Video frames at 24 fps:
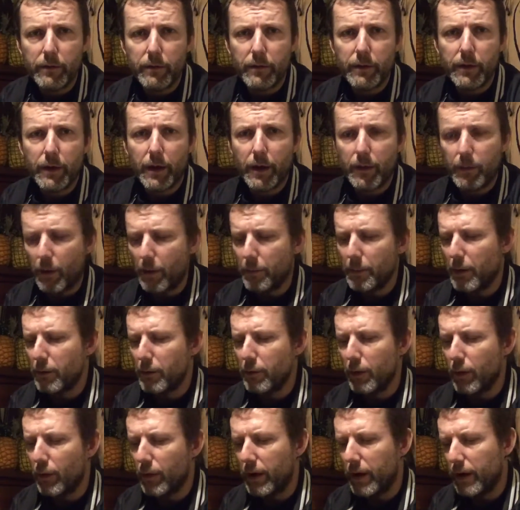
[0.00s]
you know, I'm no
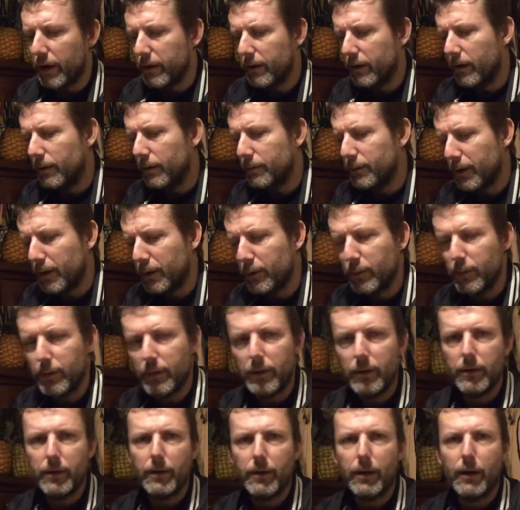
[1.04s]
lawyer. I'm
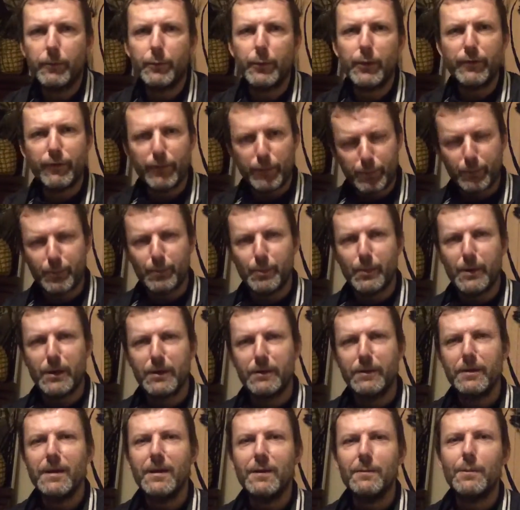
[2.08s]
no, if it
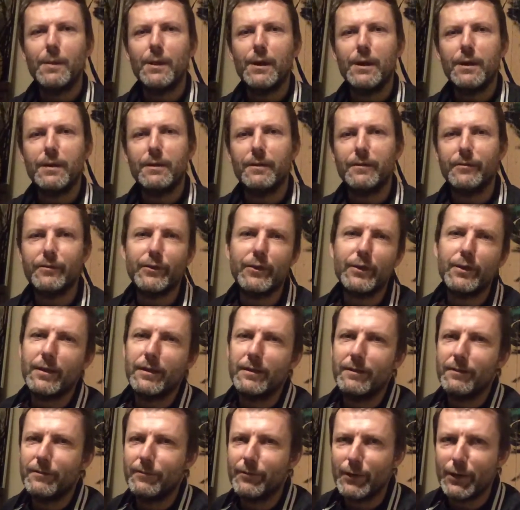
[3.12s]
me, the
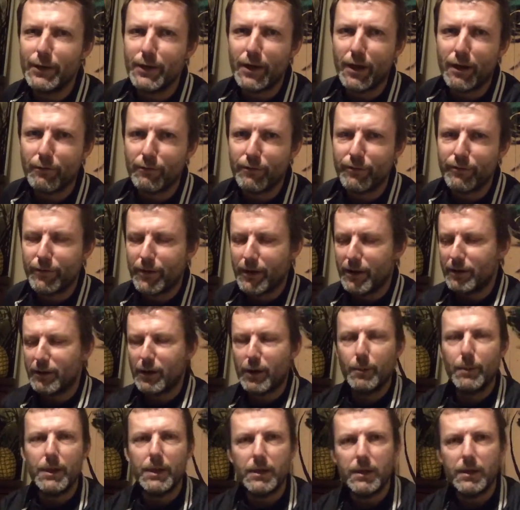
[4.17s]
fucking videographer,
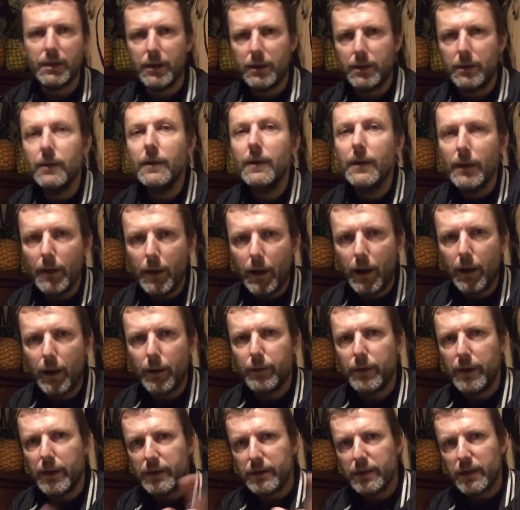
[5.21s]
comedian. Oh
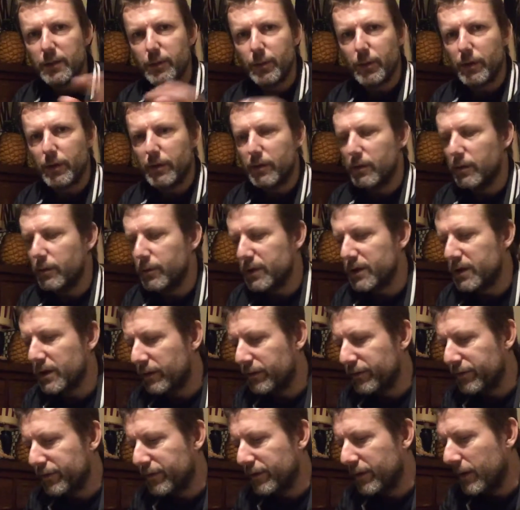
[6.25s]
yes, that's what I call
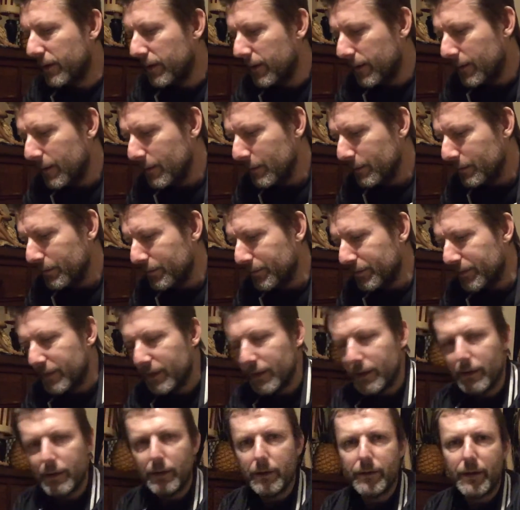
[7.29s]
myself.
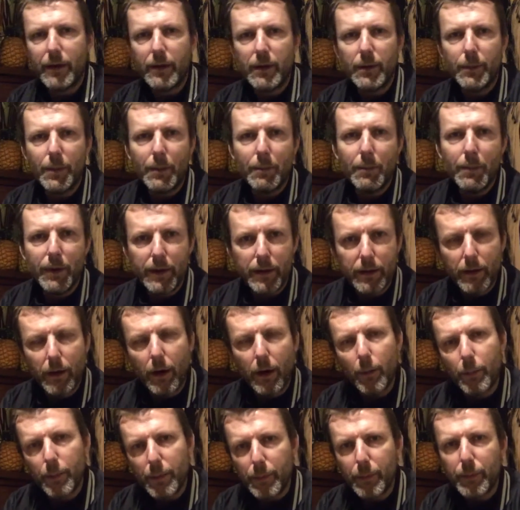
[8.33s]
If that had been me,
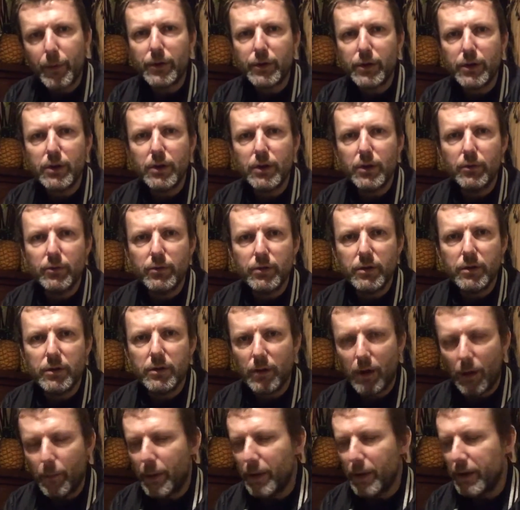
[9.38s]
I'd been prosecuted.
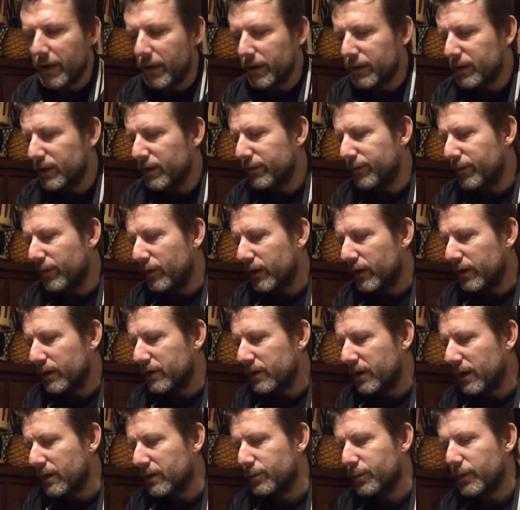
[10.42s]
I bet you, to the full
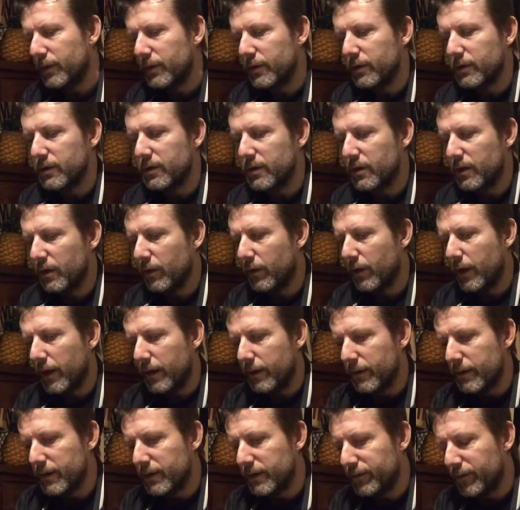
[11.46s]
extent. But because he's a
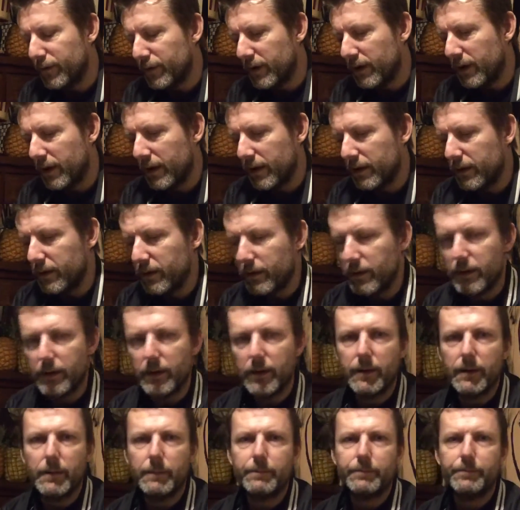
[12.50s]
lawyer, he's fucking getting
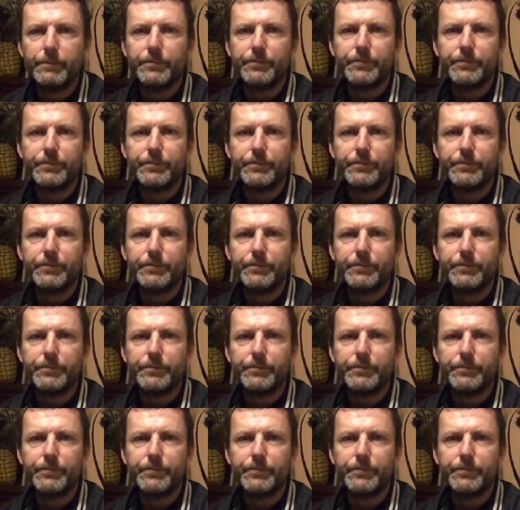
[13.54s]
a